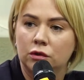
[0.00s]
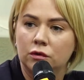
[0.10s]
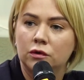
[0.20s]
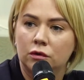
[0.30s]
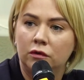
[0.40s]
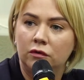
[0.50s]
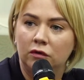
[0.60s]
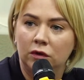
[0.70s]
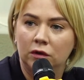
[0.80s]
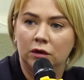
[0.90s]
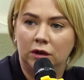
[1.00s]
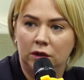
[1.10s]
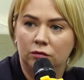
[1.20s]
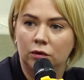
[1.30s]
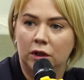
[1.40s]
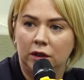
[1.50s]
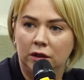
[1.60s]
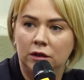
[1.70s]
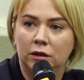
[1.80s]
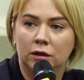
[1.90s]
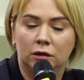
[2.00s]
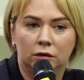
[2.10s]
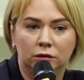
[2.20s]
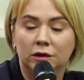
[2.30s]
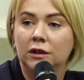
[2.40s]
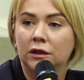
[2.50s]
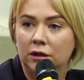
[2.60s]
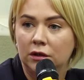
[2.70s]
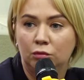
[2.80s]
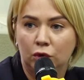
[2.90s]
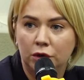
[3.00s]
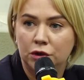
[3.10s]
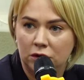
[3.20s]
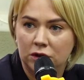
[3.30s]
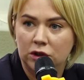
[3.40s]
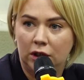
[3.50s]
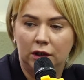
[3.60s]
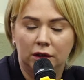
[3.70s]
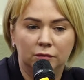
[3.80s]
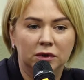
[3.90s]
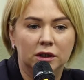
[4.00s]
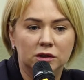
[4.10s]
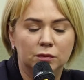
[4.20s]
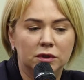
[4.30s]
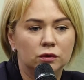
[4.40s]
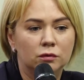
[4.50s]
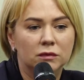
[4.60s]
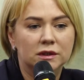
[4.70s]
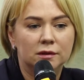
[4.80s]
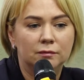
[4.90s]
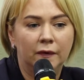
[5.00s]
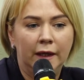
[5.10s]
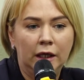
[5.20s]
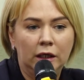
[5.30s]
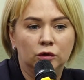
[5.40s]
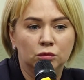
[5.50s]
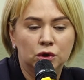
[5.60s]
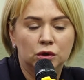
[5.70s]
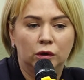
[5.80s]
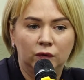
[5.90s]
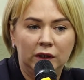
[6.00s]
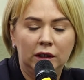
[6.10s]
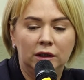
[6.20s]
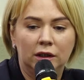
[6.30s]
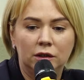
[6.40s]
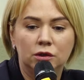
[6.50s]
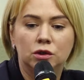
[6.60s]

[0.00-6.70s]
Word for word: of uh, Psych uh, Health, it's just one one center uh, because